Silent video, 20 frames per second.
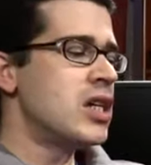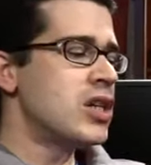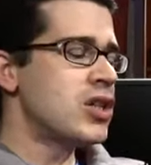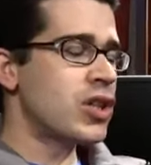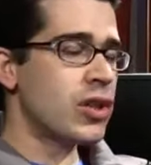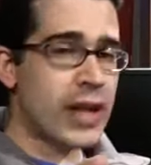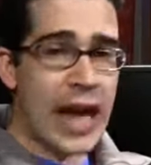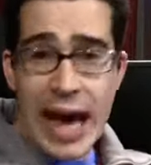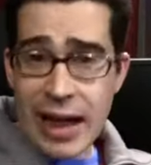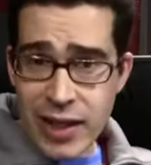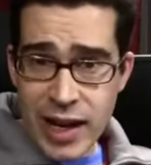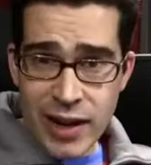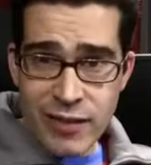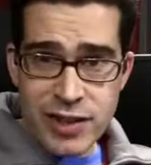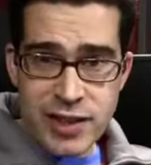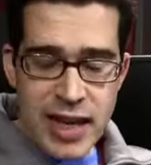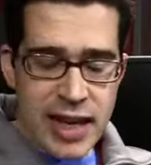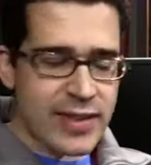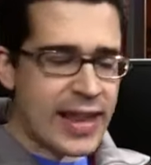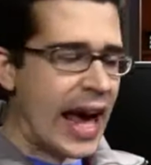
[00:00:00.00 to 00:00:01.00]
So now that
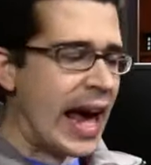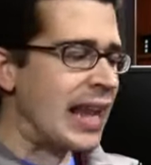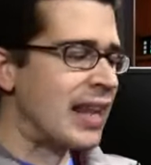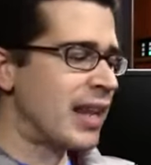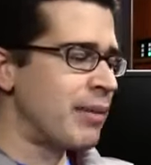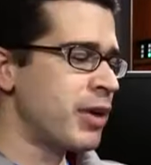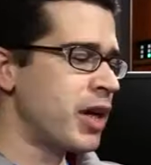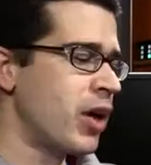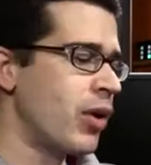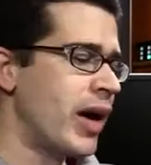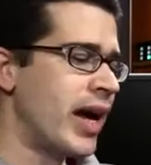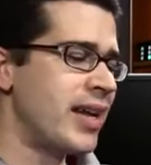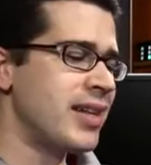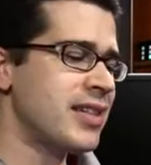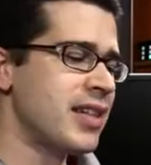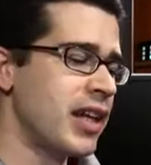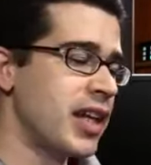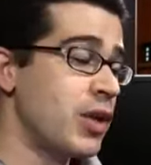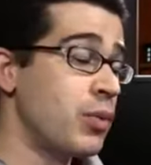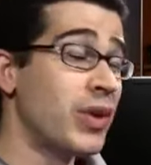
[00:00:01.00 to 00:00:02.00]
I've said that, let me go ahead
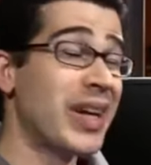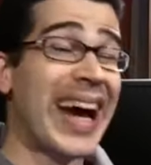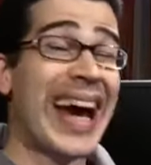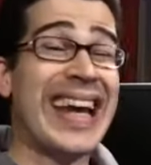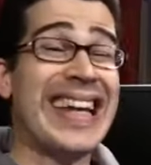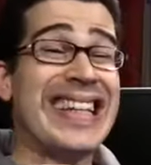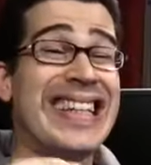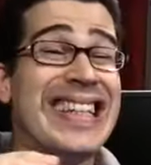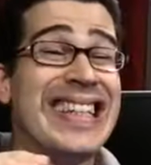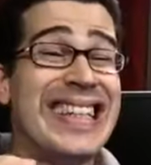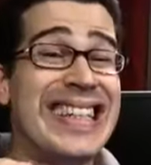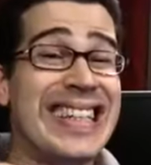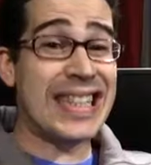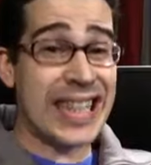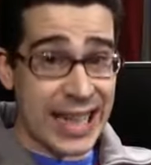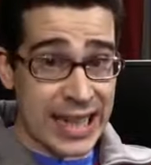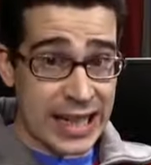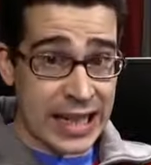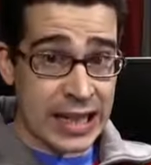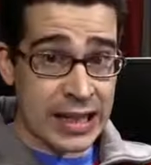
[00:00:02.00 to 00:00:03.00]
and tell you what I
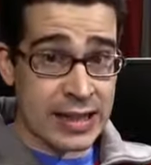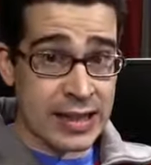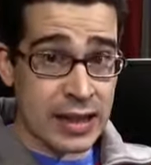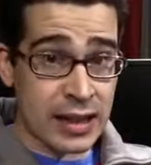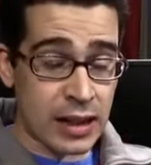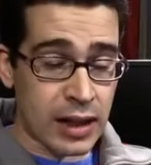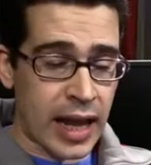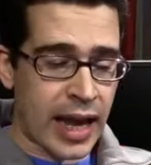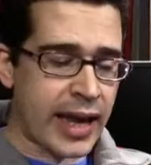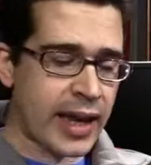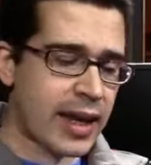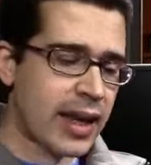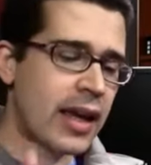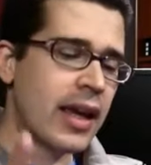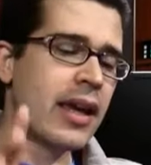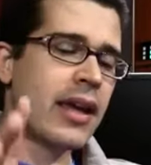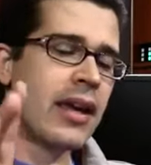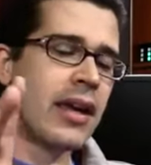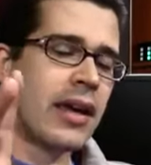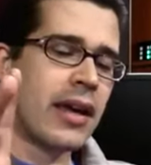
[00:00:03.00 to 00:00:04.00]
didn't like.
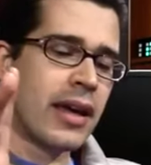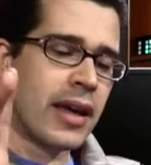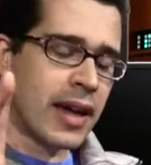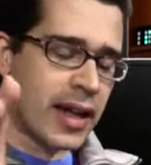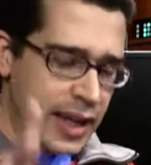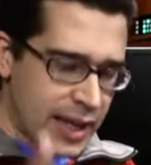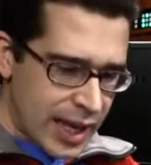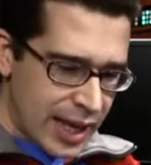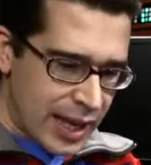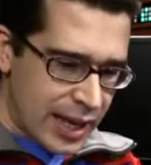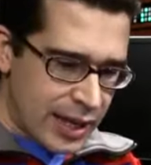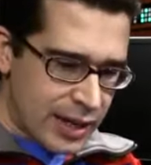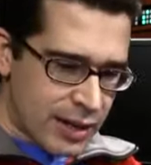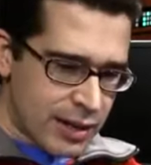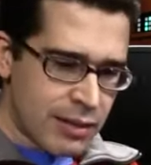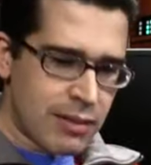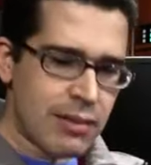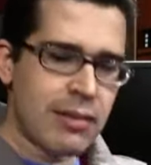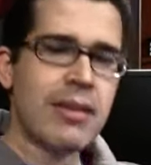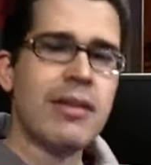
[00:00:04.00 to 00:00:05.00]
And
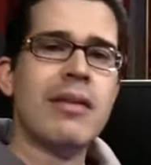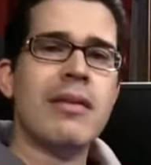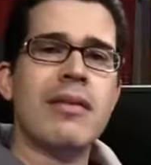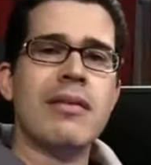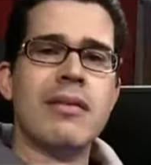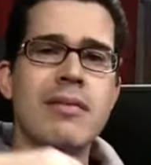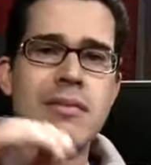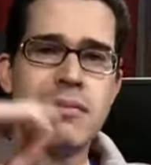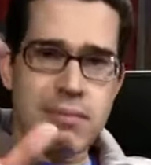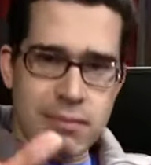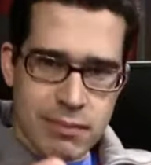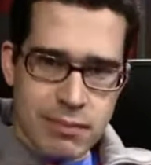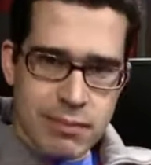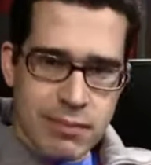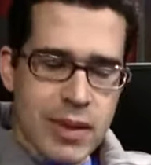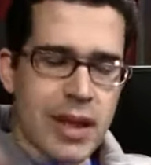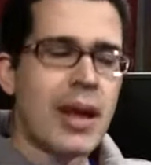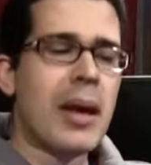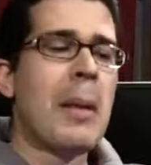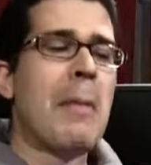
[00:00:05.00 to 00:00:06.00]
again,
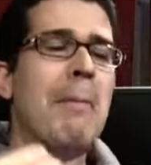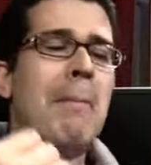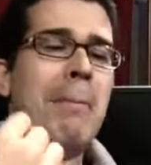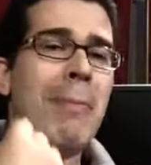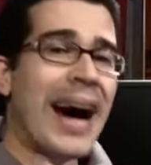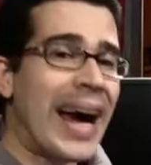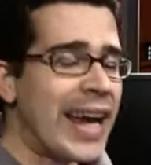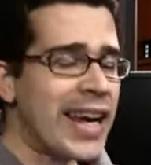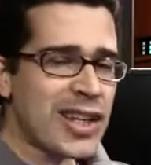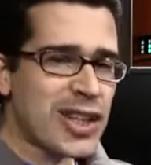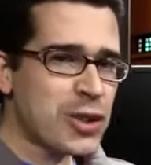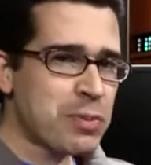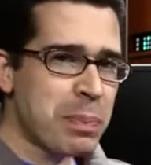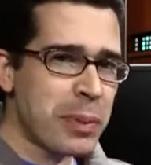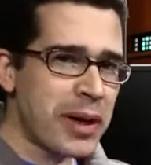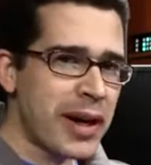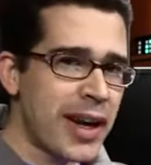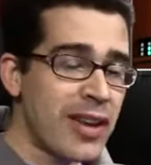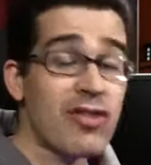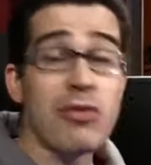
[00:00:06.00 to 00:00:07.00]
my
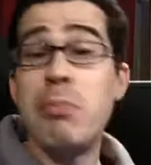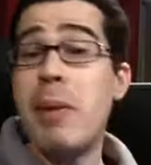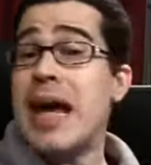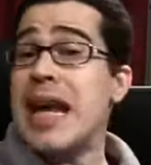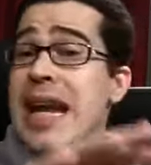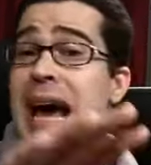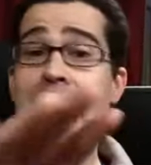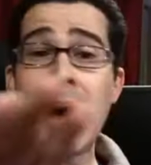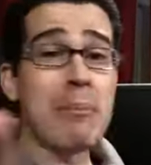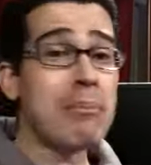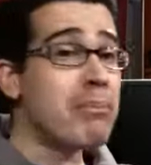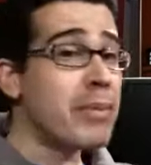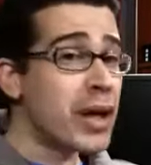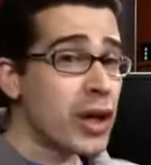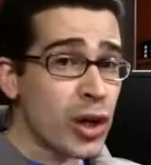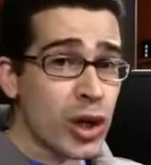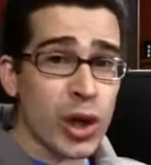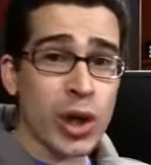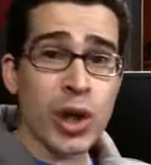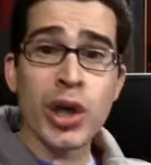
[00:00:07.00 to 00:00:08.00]
experience may not
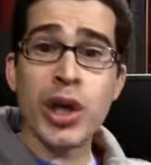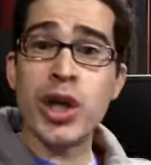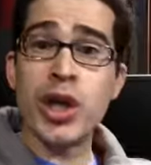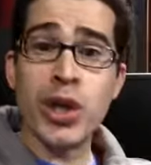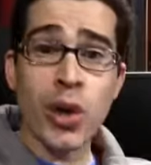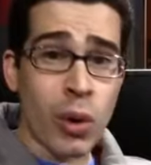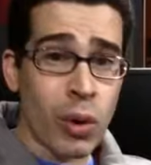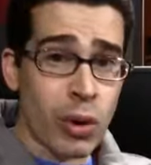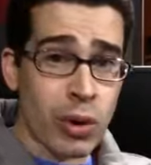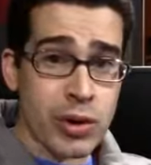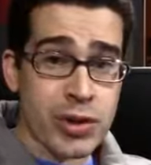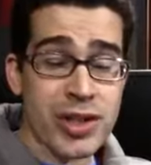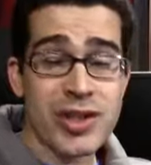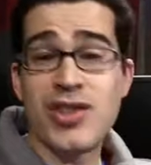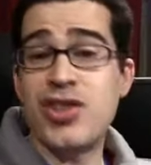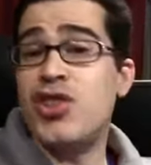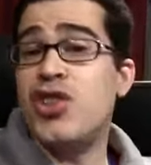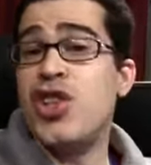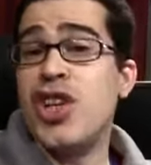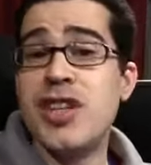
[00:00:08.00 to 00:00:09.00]
mirror yours.
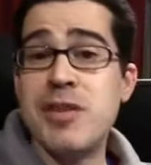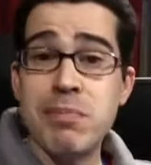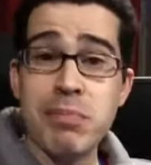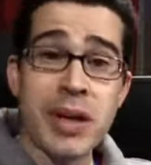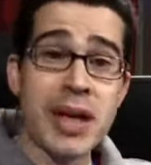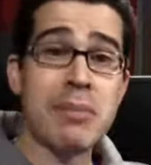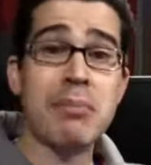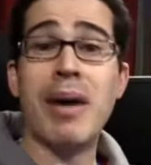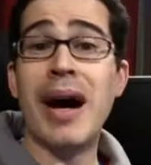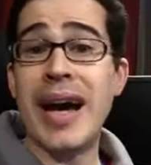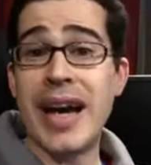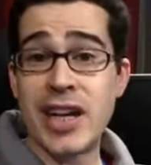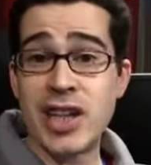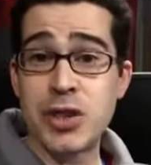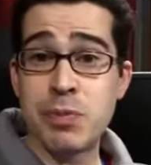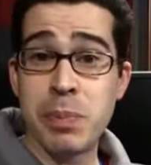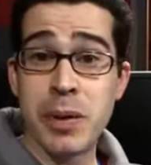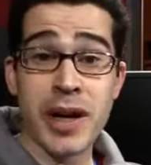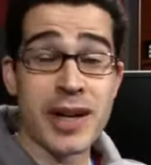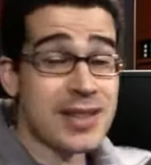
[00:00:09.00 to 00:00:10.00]
It's just been my
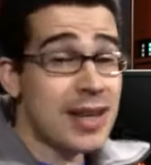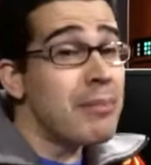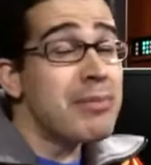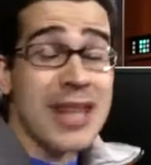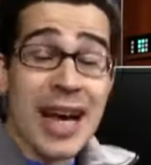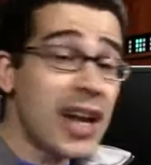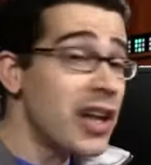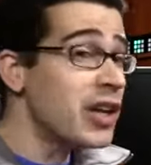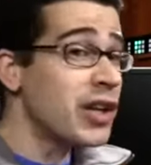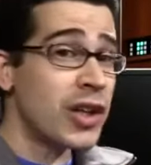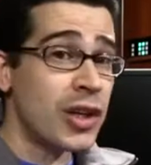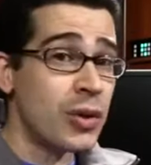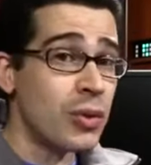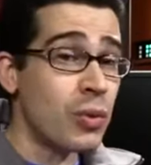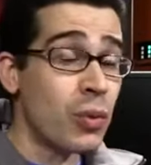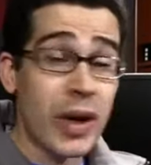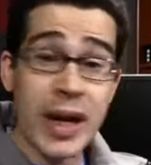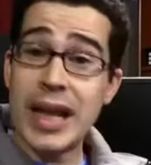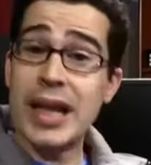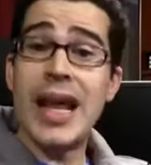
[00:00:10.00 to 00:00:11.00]
experience. I'm telling you
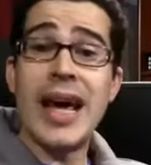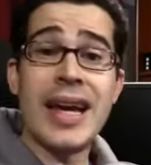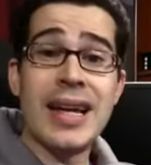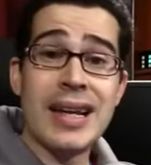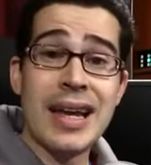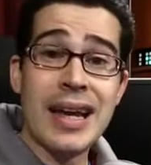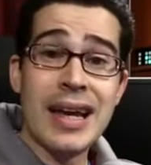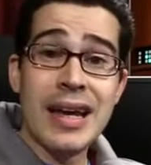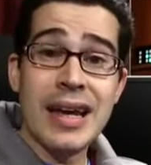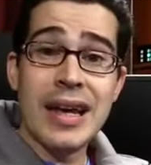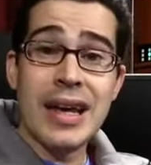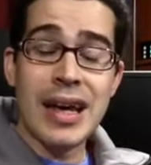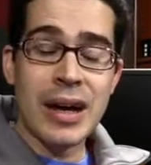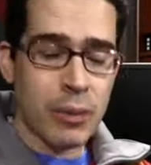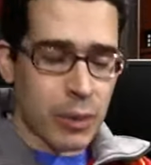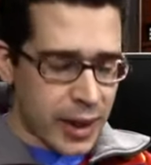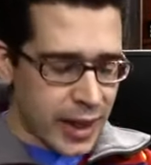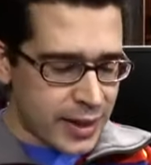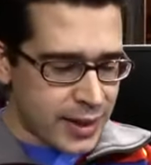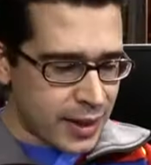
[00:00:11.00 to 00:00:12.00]
what I like
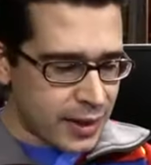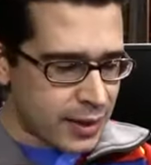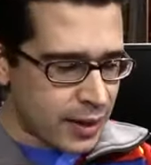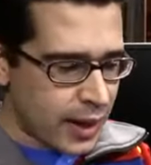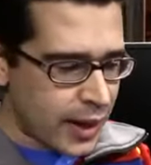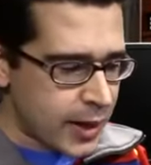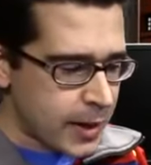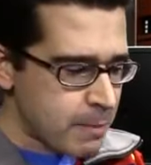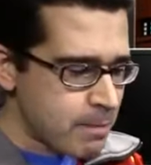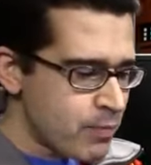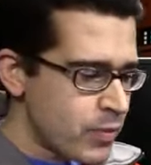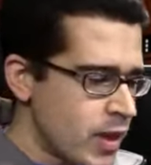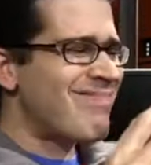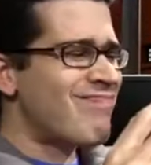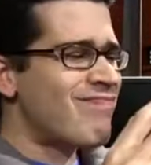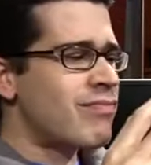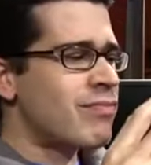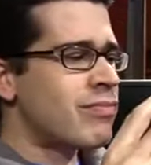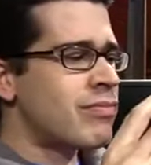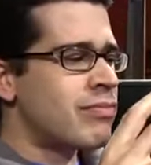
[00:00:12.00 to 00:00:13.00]
and what I didn't like.
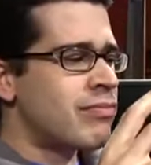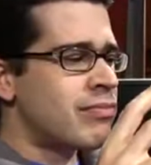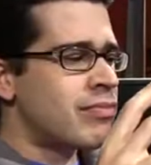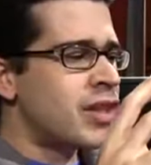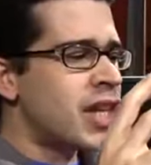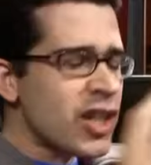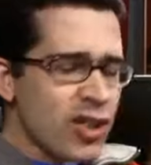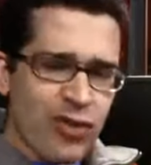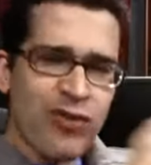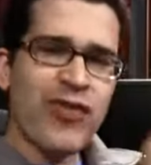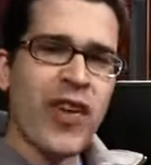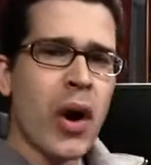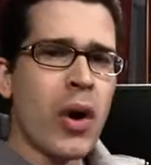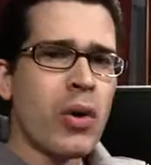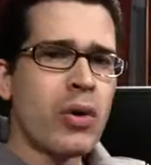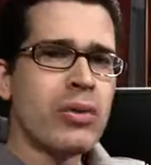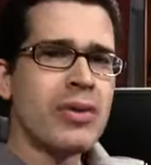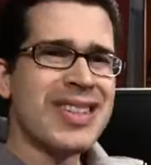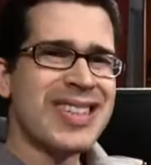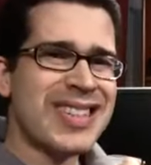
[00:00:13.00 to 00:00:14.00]
This
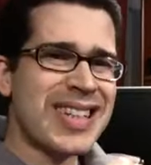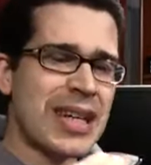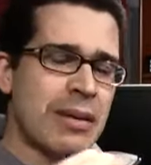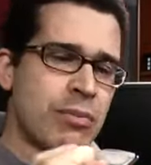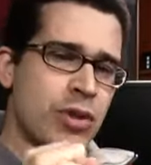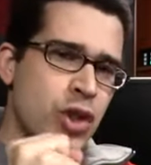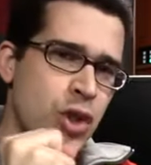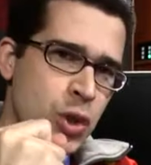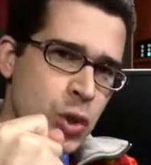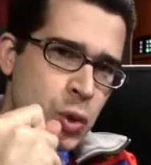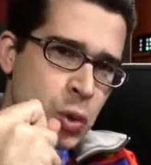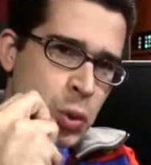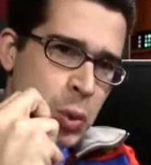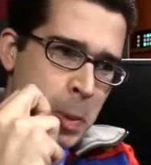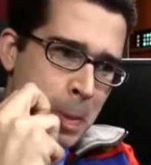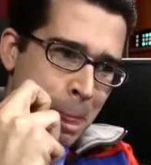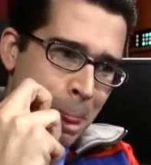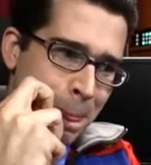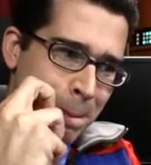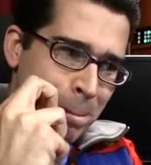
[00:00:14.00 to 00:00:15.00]
phone seemed
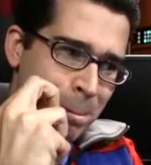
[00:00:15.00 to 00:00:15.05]
to